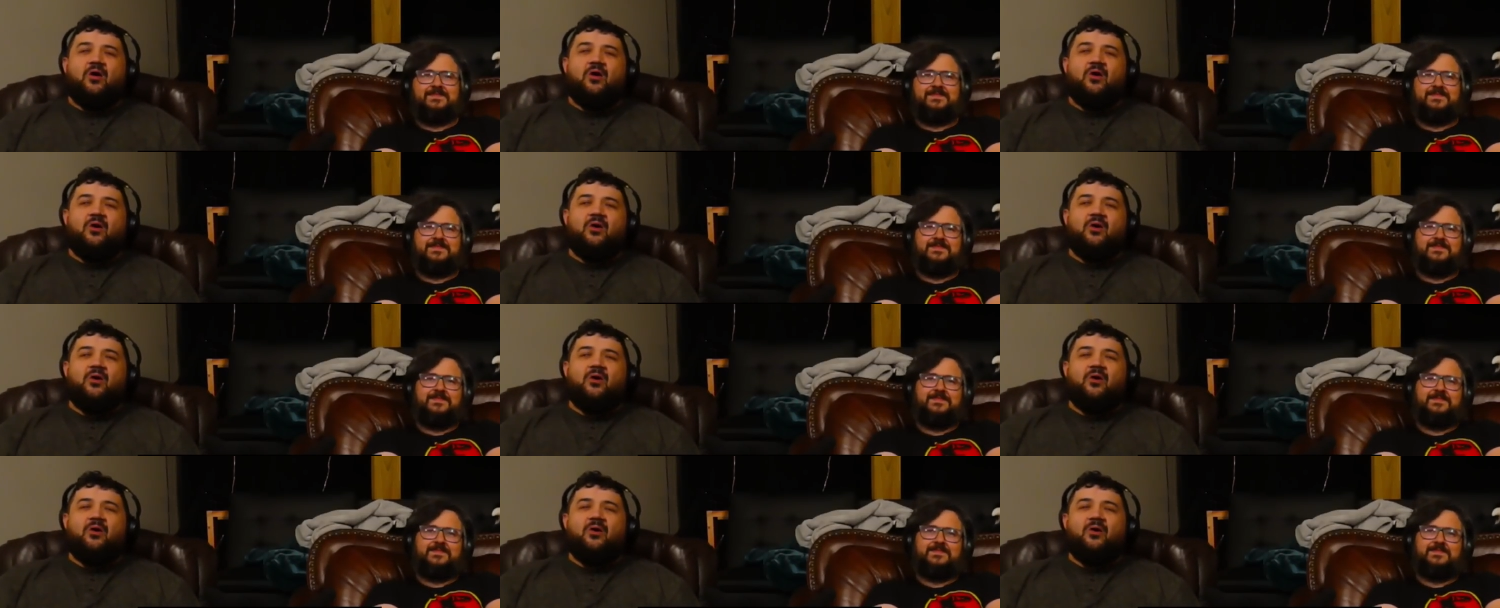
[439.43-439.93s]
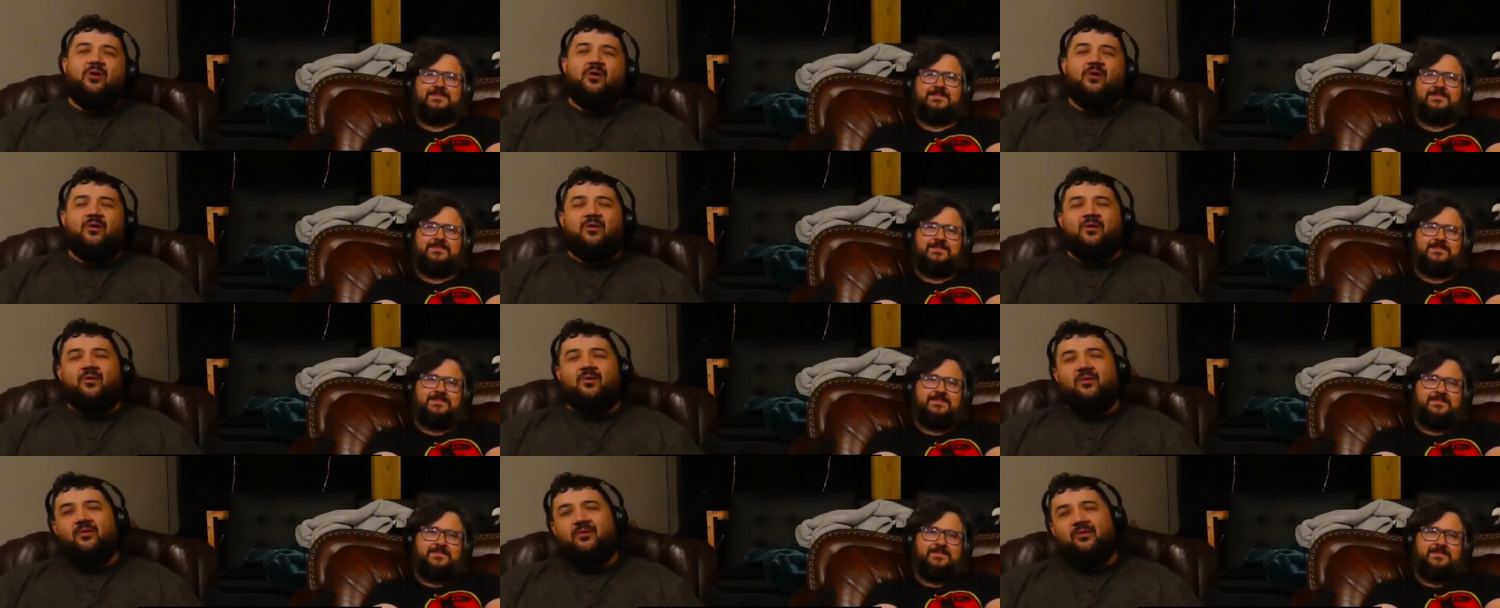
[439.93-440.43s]

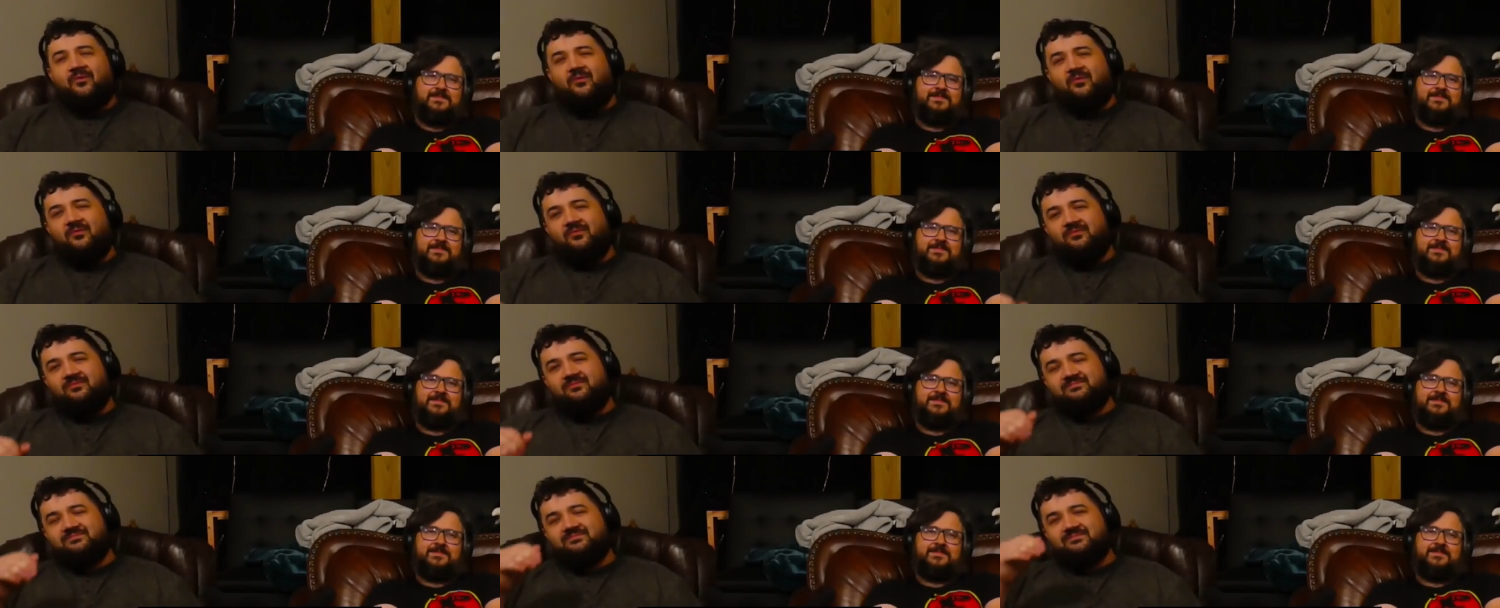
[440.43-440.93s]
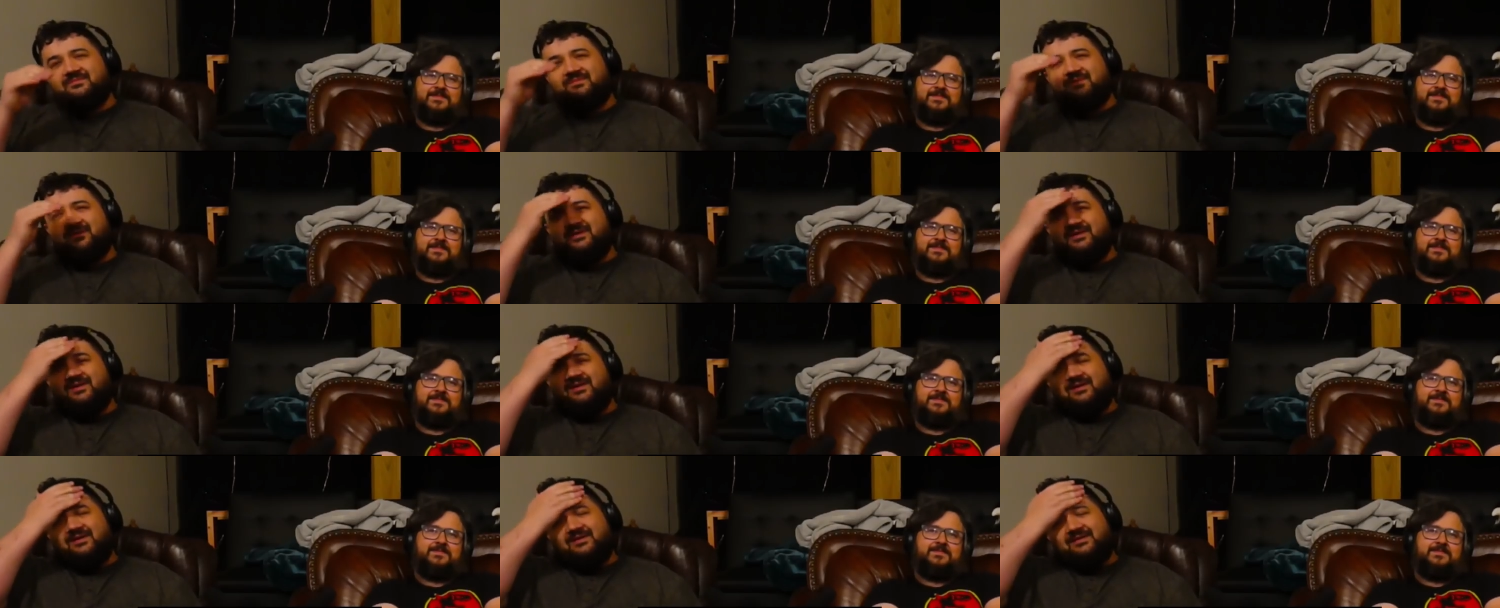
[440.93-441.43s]
Speaker 1: Oh!
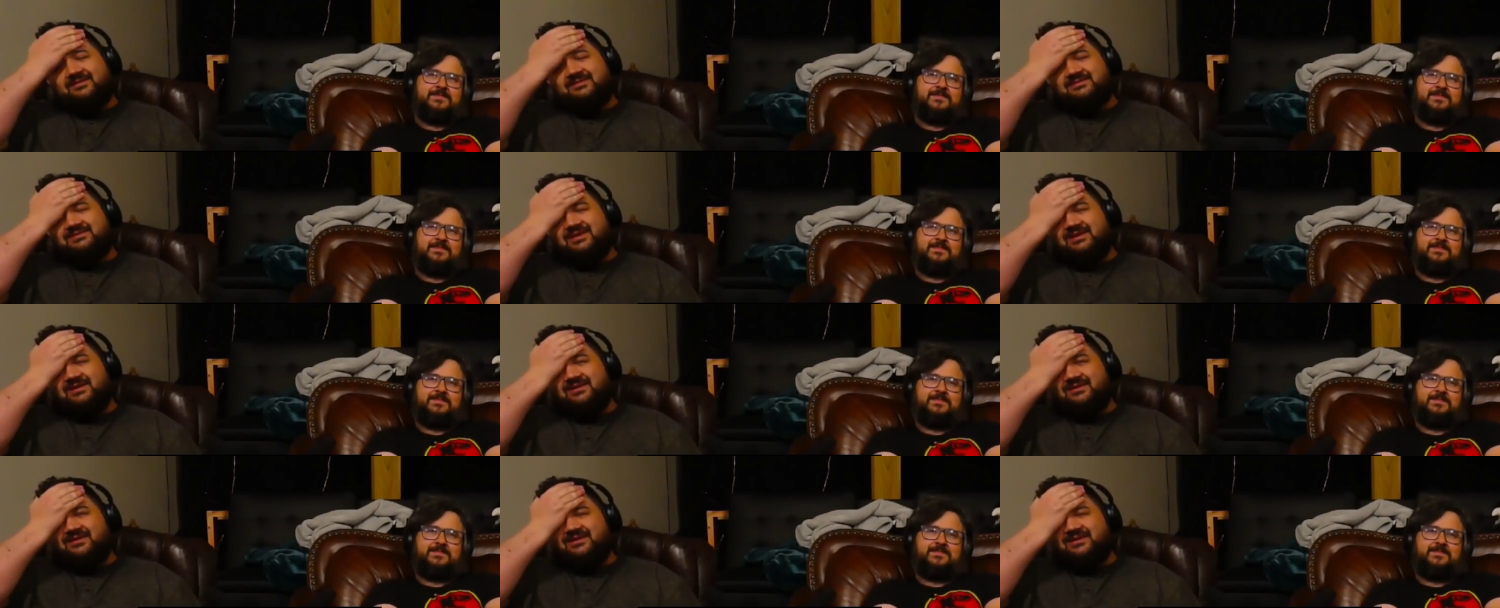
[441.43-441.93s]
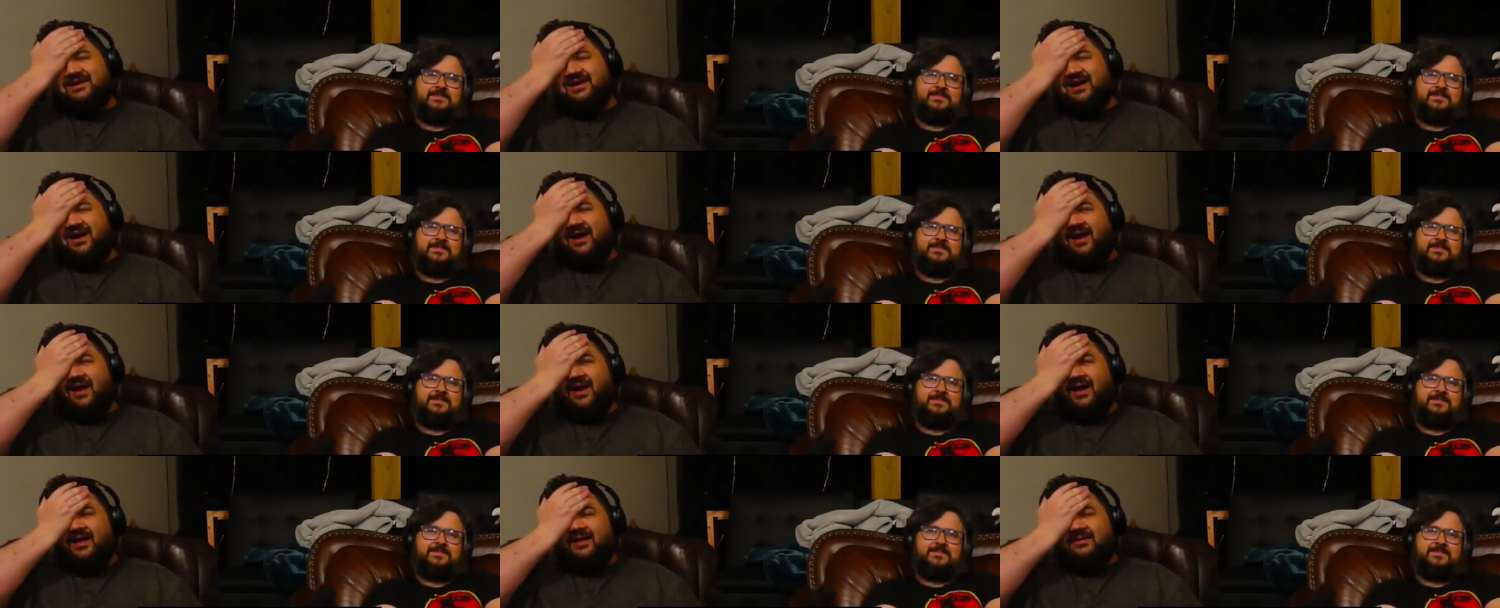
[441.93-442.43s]
Dear
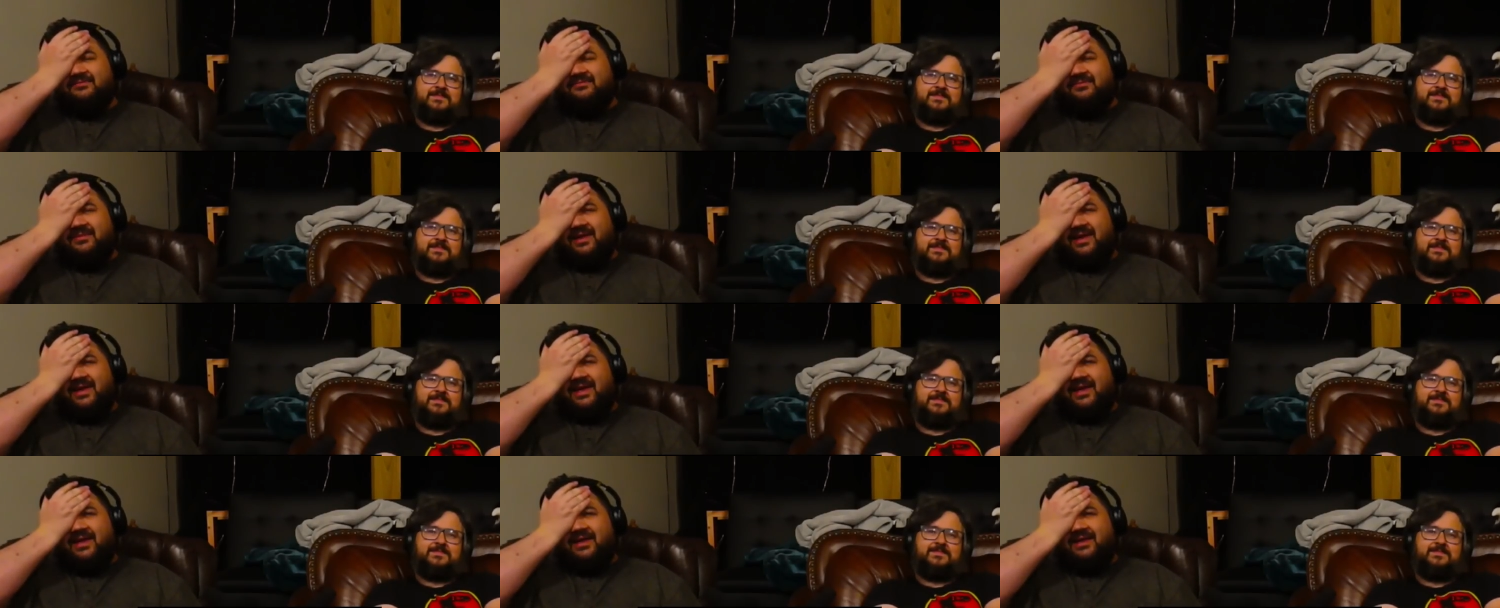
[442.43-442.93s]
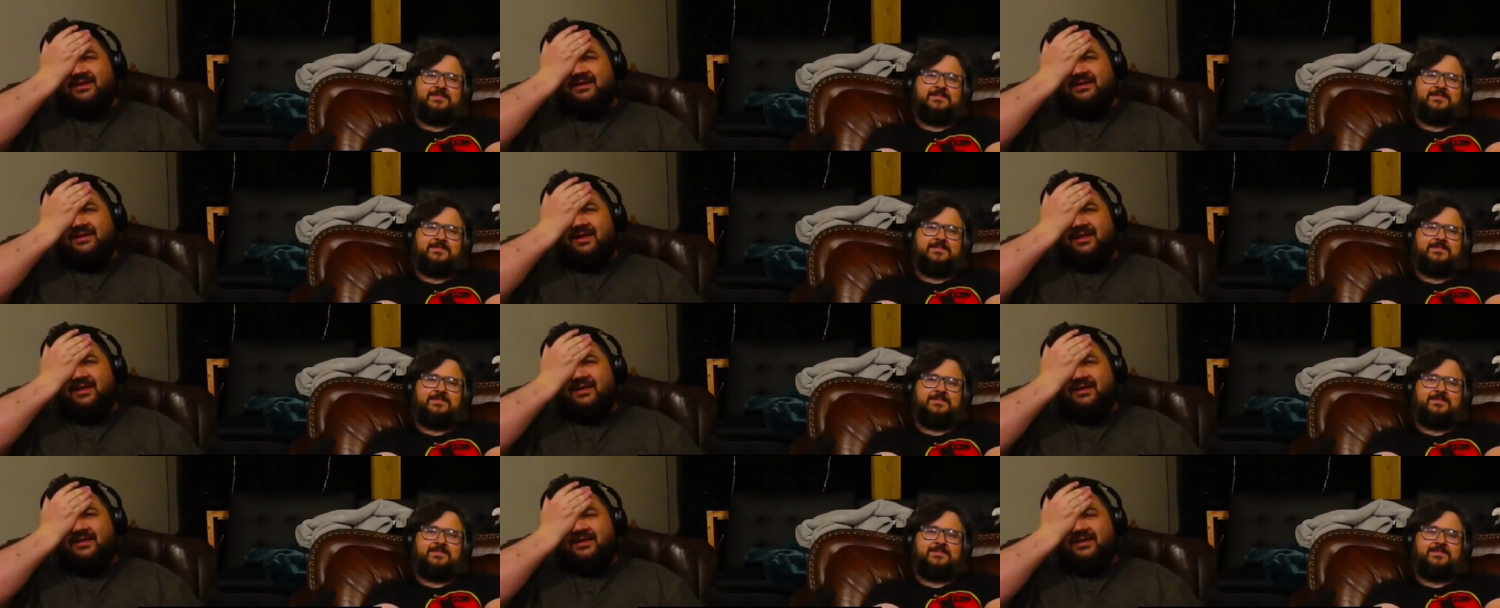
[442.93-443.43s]
God, man.